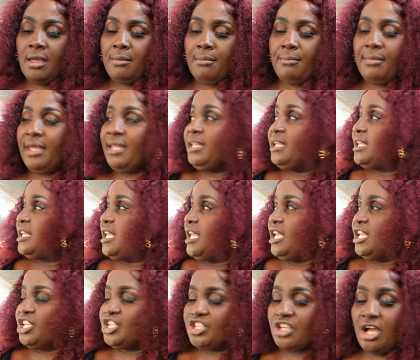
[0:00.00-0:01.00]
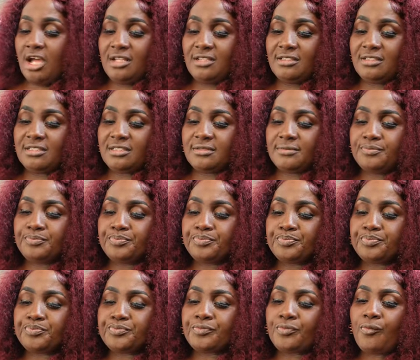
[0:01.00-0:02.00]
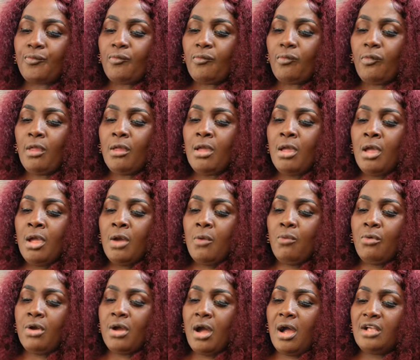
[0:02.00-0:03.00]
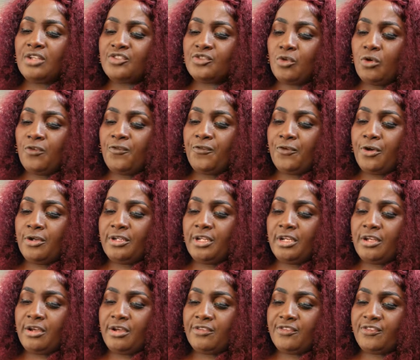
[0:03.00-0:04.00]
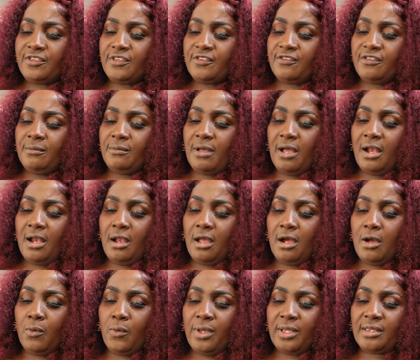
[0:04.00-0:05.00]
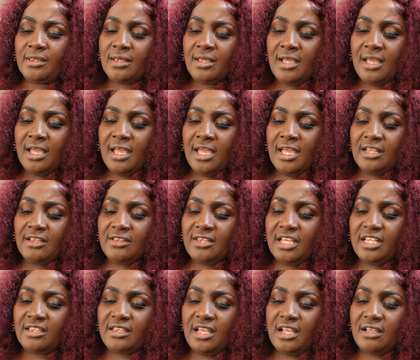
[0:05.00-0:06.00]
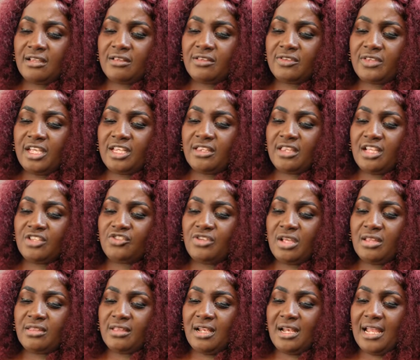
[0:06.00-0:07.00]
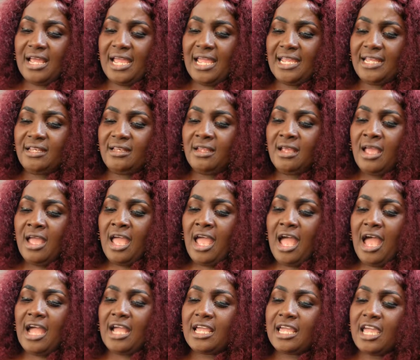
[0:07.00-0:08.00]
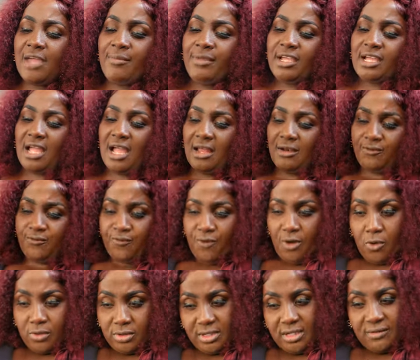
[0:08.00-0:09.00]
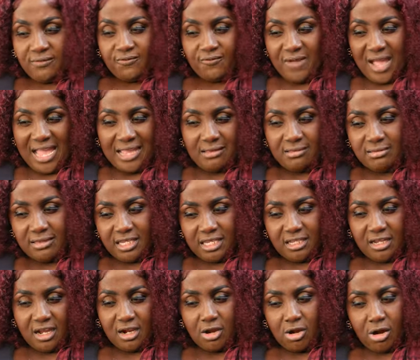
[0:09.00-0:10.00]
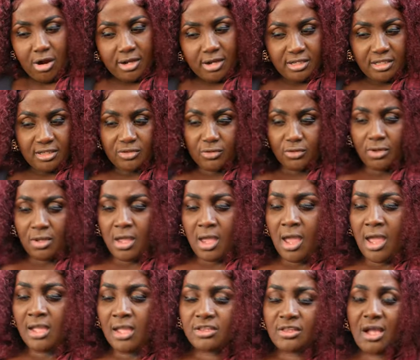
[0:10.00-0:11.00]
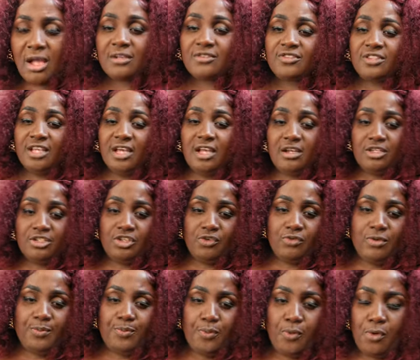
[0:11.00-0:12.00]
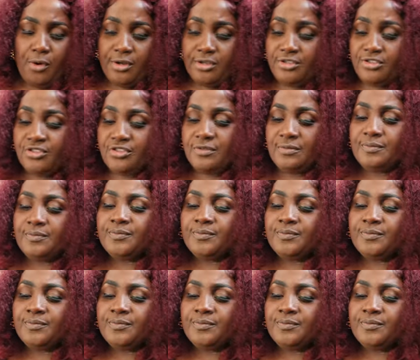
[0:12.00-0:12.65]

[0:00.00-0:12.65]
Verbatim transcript: medications were also found in her system along with teta, tetajazoline, a chemical found in Visine according to toxicology reports.